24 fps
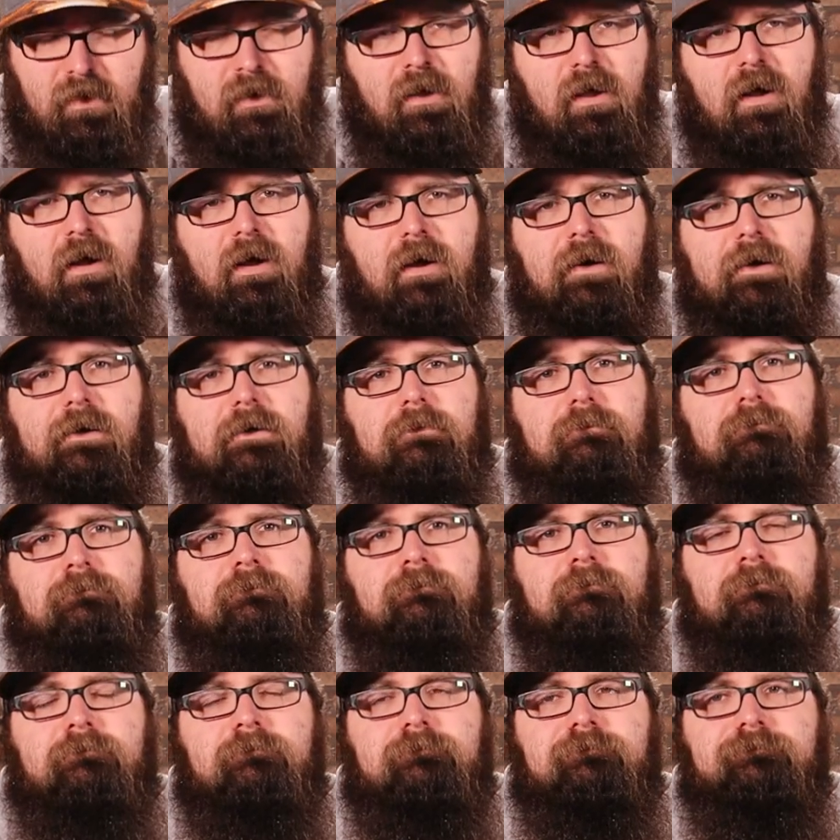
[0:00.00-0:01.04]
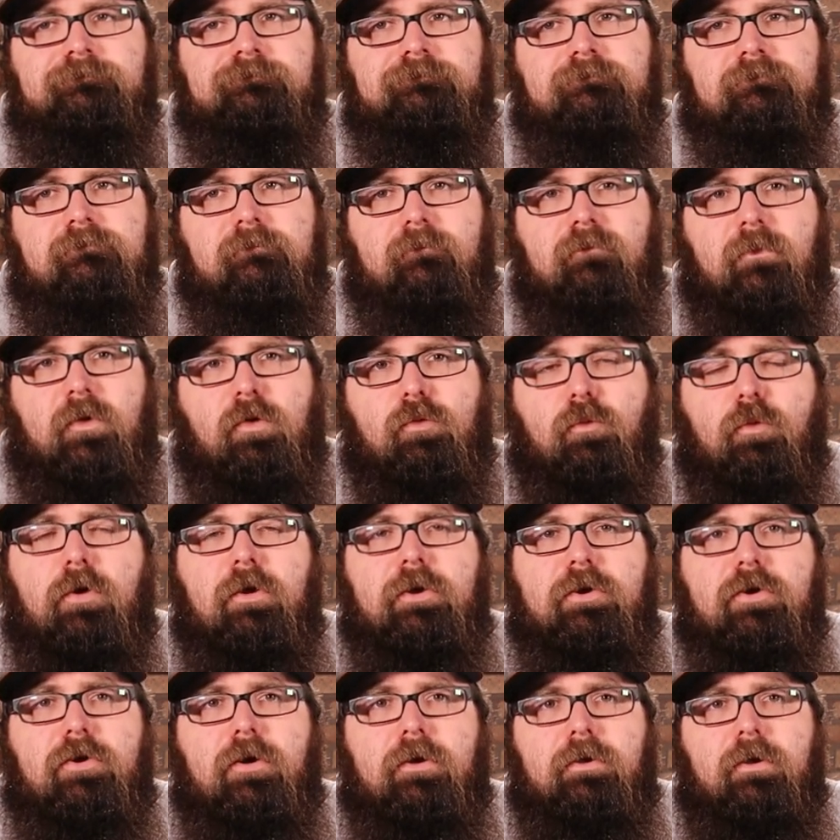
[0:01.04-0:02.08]
Um,
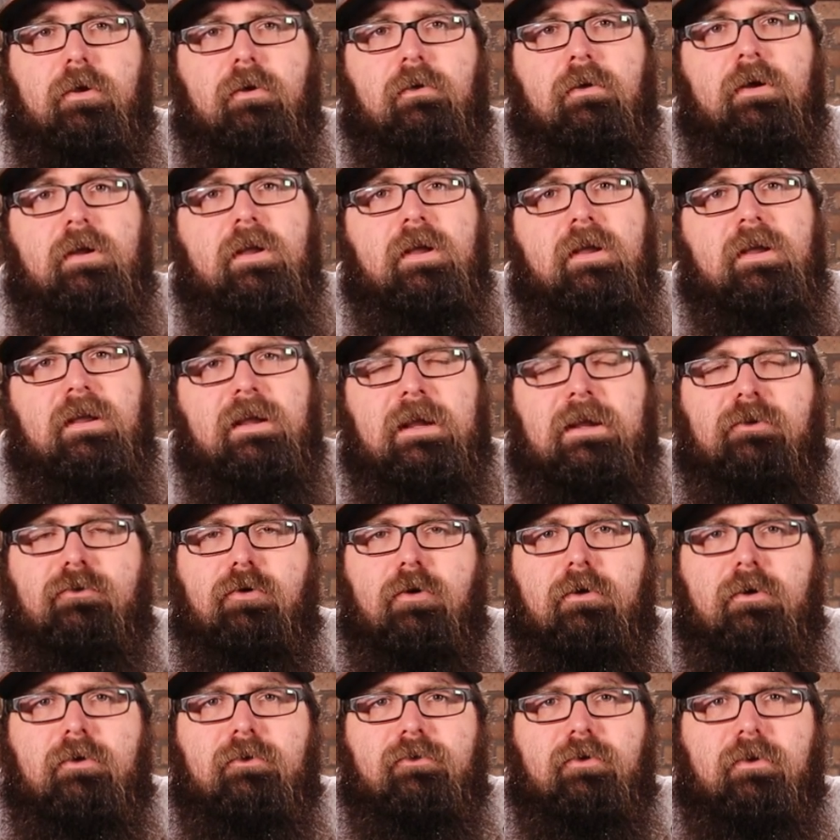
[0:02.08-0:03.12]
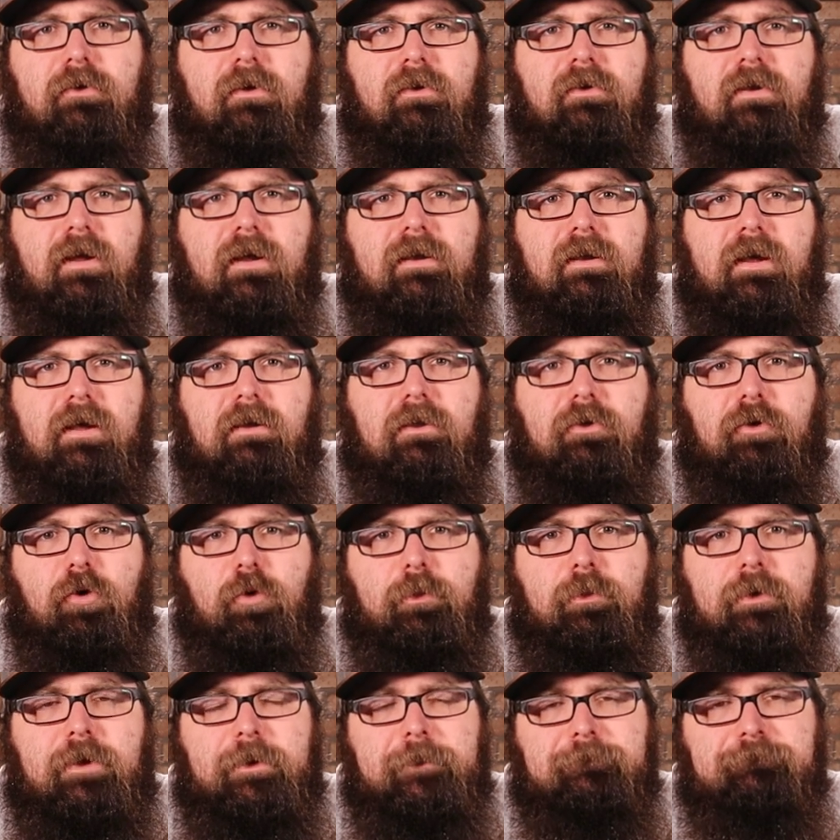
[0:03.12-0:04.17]
Really good, though. Heat's already starting to die down a little
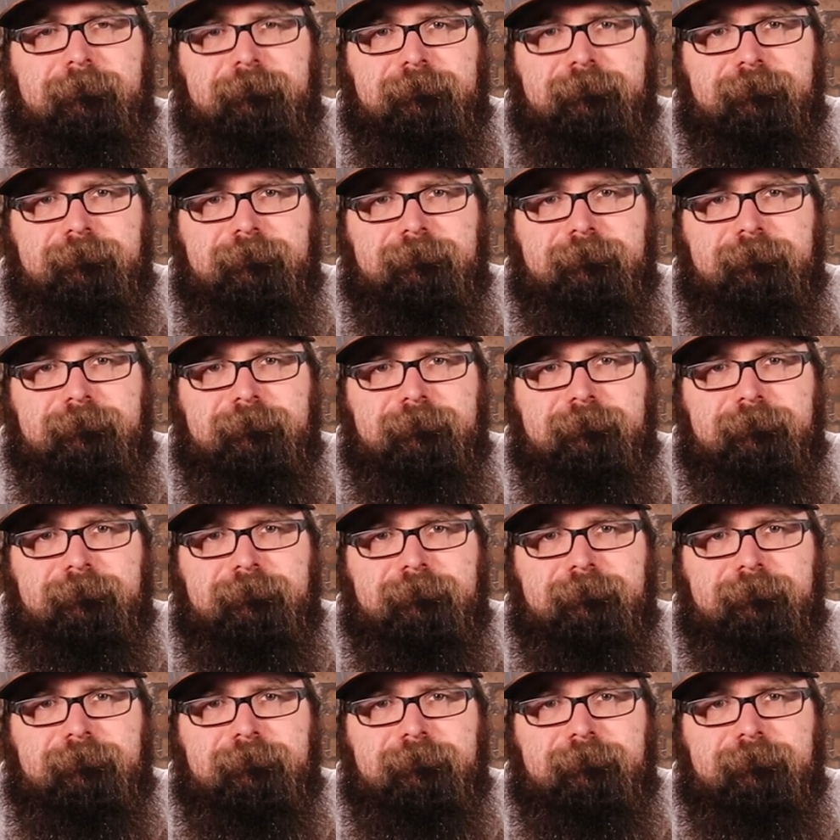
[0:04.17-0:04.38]
bit.